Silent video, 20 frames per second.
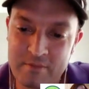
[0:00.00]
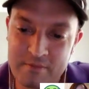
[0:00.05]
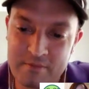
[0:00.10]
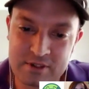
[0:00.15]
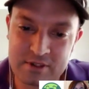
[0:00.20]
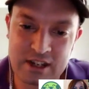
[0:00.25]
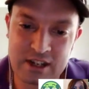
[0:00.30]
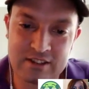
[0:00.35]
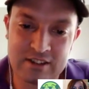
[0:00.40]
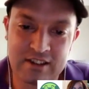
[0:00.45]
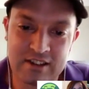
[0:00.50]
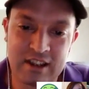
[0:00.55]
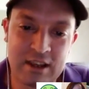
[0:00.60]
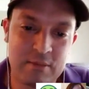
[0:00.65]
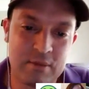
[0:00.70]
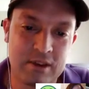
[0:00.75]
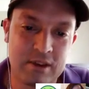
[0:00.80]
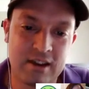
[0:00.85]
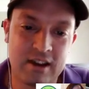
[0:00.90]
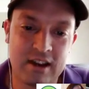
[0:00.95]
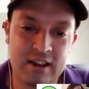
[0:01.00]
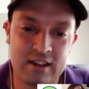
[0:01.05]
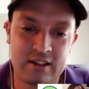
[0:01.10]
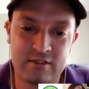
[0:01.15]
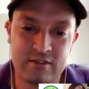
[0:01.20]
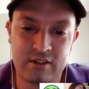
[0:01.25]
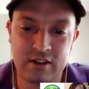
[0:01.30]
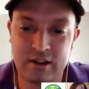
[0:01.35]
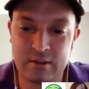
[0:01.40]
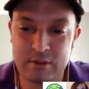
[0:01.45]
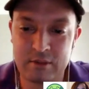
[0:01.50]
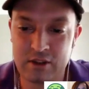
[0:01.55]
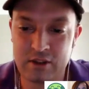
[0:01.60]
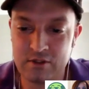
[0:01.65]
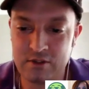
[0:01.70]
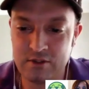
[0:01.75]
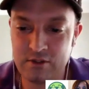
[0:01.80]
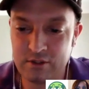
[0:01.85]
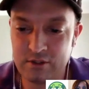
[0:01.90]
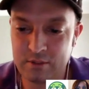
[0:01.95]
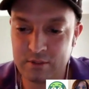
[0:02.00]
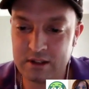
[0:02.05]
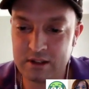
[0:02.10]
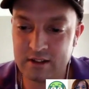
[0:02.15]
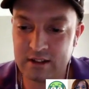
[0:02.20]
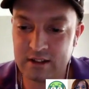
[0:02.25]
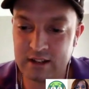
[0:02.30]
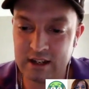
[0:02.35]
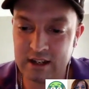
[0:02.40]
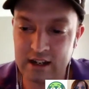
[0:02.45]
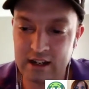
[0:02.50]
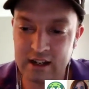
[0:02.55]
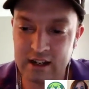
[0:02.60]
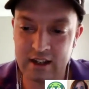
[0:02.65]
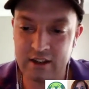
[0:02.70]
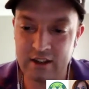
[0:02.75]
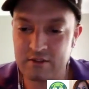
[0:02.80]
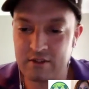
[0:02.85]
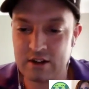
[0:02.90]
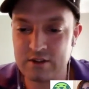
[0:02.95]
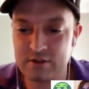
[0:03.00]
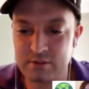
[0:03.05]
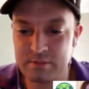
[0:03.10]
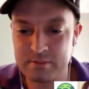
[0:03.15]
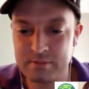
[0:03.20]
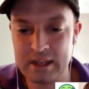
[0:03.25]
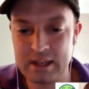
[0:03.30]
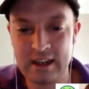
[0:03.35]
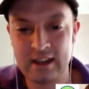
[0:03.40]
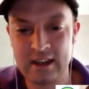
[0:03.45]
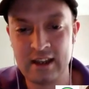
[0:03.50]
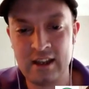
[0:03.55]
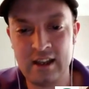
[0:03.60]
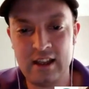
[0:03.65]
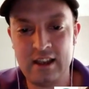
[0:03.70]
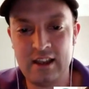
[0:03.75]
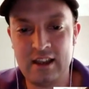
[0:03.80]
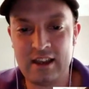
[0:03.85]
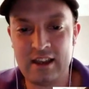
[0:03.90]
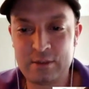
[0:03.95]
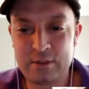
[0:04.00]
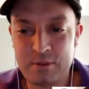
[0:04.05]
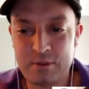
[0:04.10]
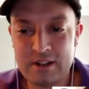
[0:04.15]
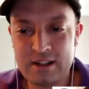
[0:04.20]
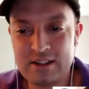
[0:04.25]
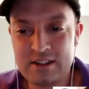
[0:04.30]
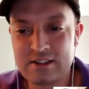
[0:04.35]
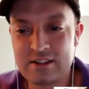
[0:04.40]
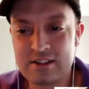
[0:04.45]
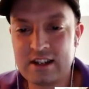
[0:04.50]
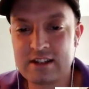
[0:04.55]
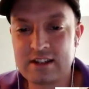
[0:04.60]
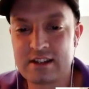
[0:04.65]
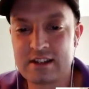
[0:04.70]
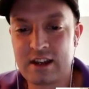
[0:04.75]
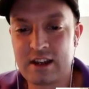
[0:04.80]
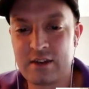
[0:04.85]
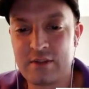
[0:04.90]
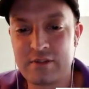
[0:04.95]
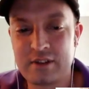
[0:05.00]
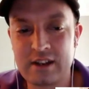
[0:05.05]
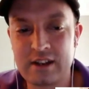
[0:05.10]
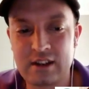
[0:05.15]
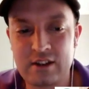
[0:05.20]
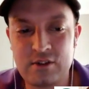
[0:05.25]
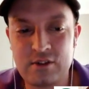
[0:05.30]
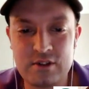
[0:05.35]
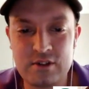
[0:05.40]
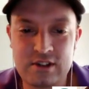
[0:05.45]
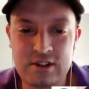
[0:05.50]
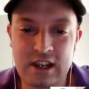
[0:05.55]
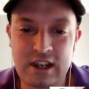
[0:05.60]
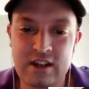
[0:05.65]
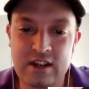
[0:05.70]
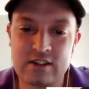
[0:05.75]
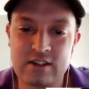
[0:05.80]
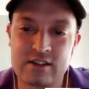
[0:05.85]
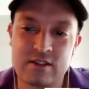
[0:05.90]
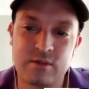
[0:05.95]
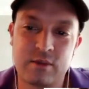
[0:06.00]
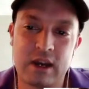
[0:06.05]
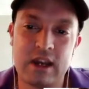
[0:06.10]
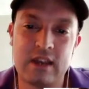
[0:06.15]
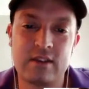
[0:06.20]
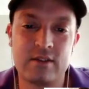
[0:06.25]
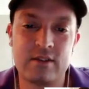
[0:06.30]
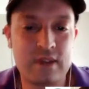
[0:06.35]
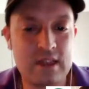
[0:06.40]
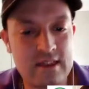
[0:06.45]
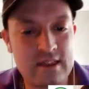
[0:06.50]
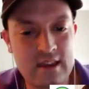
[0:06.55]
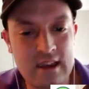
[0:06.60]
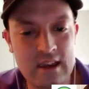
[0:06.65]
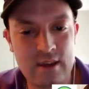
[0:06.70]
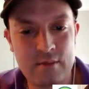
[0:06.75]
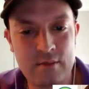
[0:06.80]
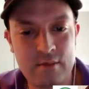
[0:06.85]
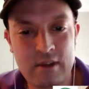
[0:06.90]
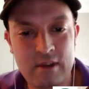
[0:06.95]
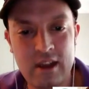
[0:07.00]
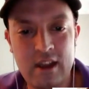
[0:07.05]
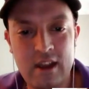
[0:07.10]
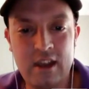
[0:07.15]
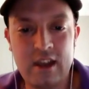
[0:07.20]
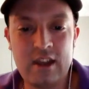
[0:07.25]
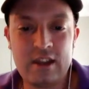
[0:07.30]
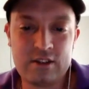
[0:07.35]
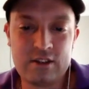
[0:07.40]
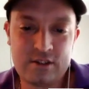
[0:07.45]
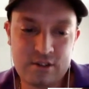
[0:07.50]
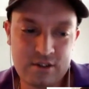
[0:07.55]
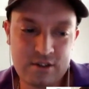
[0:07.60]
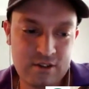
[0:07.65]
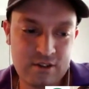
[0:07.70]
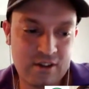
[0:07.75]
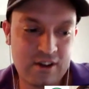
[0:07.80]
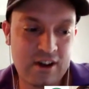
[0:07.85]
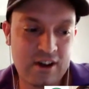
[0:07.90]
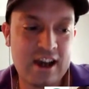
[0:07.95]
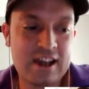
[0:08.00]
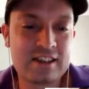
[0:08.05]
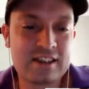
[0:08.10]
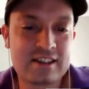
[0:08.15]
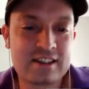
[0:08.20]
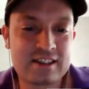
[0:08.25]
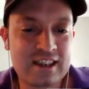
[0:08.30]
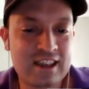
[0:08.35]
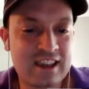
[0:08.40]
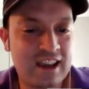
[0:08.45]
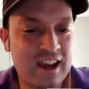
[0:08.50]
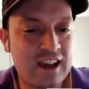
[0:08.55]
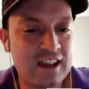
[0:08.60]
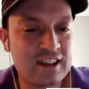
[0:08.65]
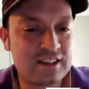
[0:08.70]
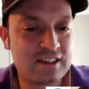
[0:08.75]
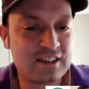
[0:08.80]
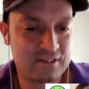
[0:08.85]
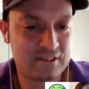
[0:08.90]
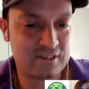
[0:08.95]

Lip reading: JSON API that Ryan McHugh's been leading and Rachel Baker. It's pretty exciting stuff, and it could change the way that we theme. Do you guys see us